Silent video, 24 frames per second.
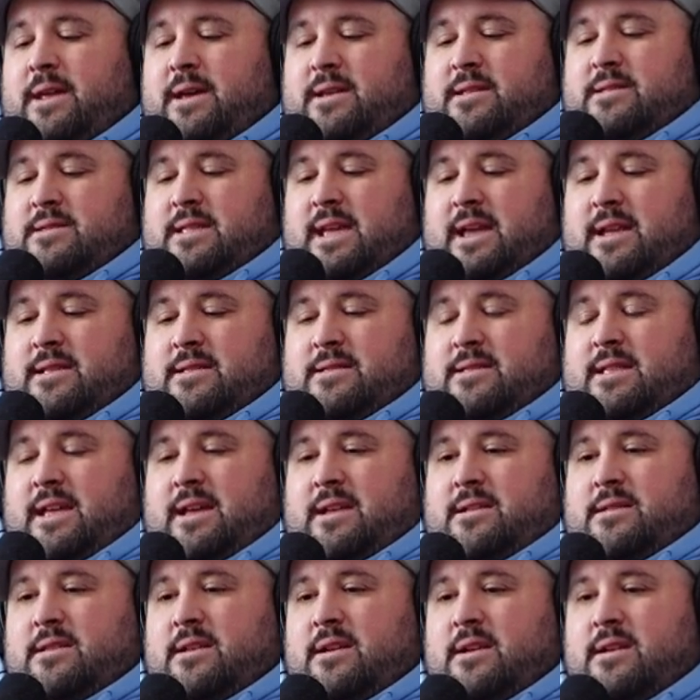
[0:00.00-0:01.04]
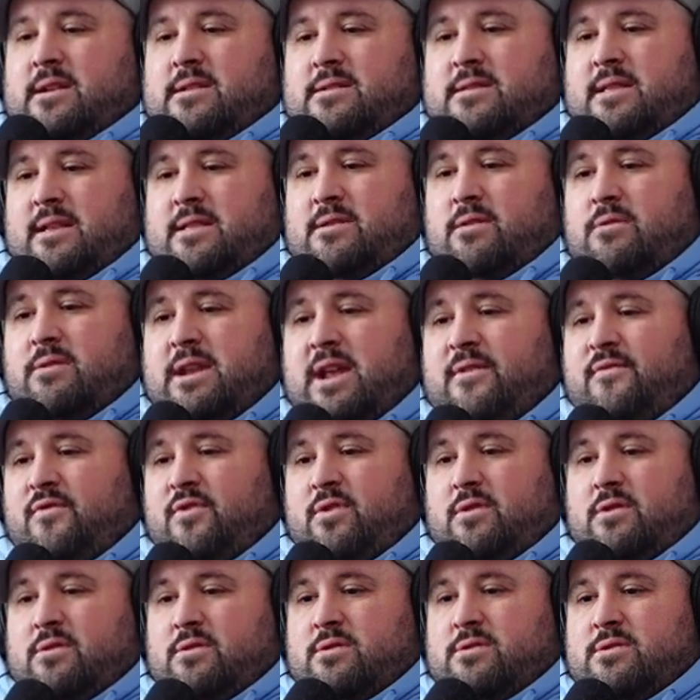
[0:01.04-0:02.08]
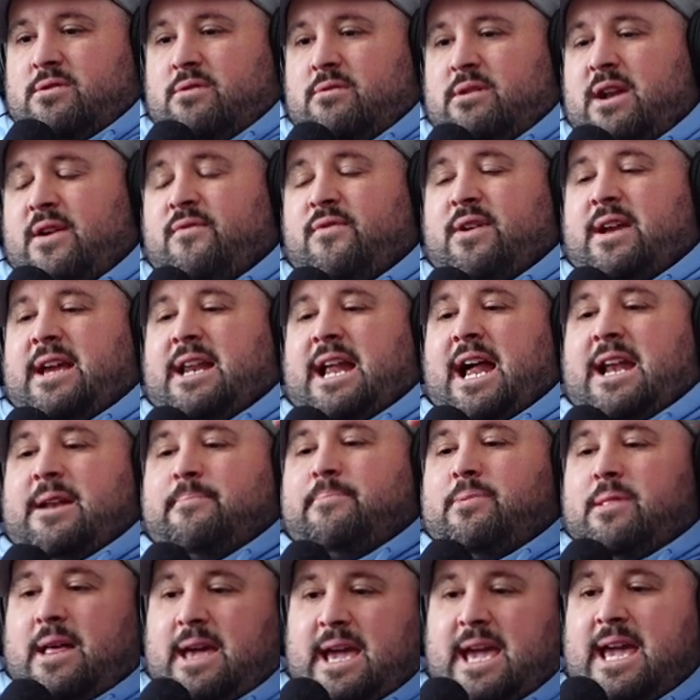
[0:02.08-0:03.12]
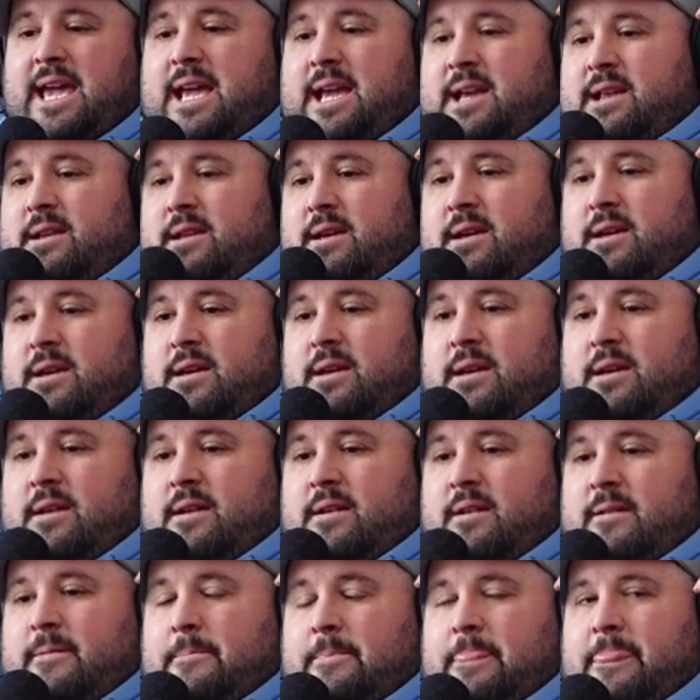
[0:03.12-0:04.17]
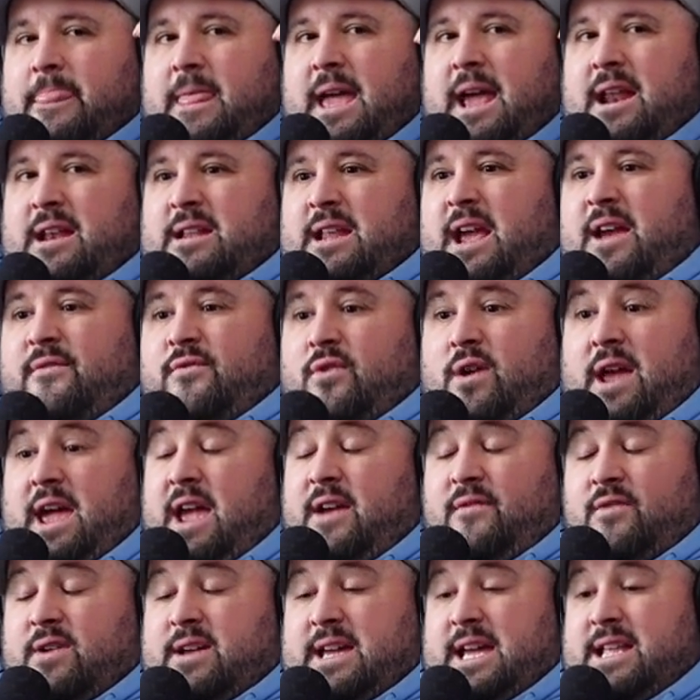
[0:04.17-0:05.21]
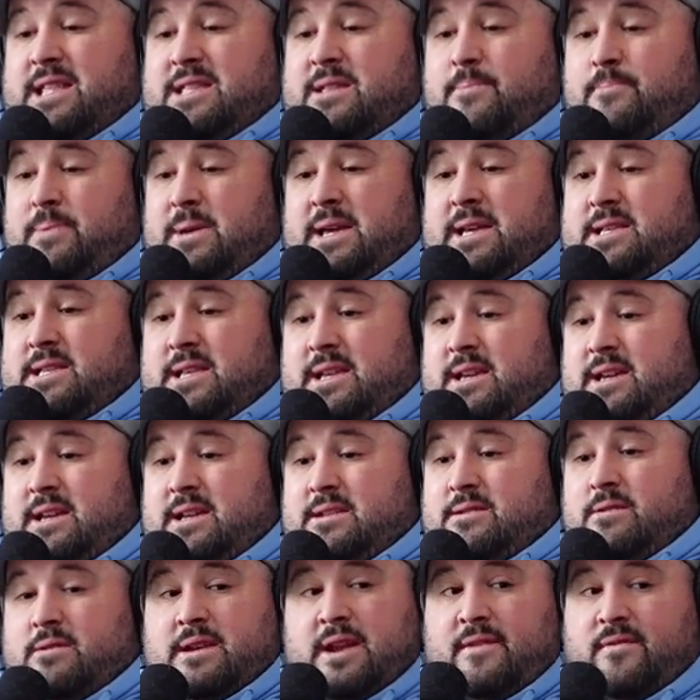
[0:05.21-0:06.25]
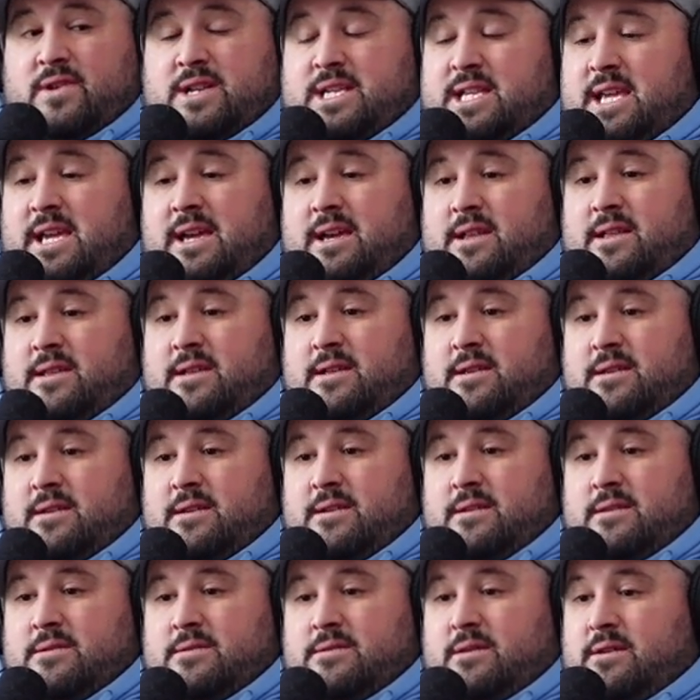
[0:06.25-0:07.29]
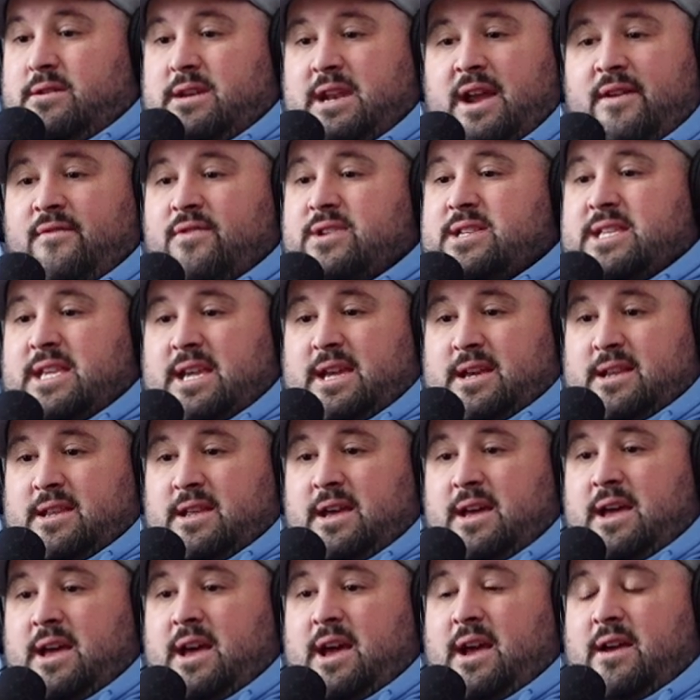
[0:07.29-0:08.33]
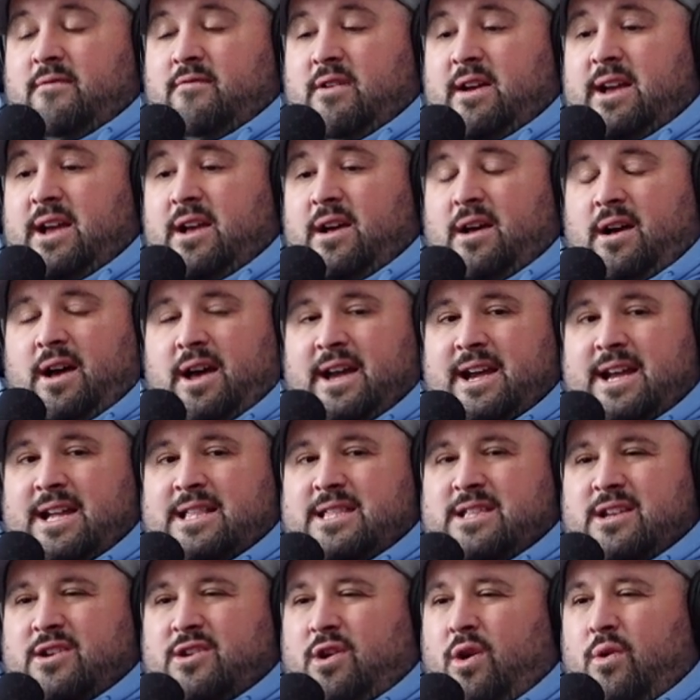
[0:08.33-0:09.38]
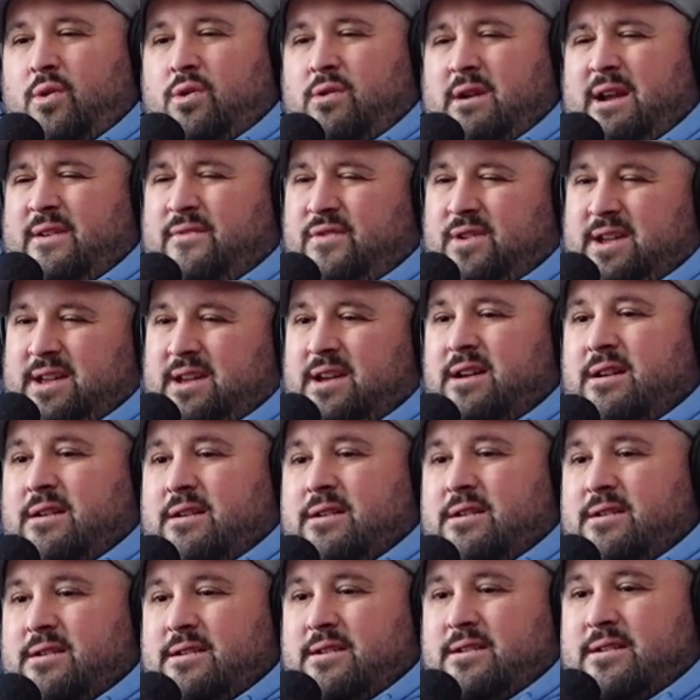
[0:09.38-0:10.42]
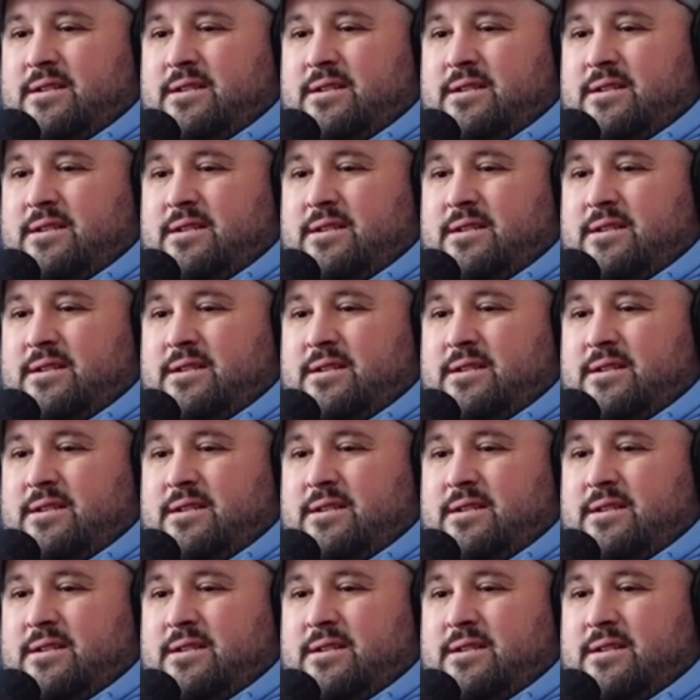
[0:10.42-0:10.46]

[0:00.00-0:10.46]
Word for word: that they'll never get on a plane and ever get to BC. They'll never see it. They'll never see it, right? I get to go there every year.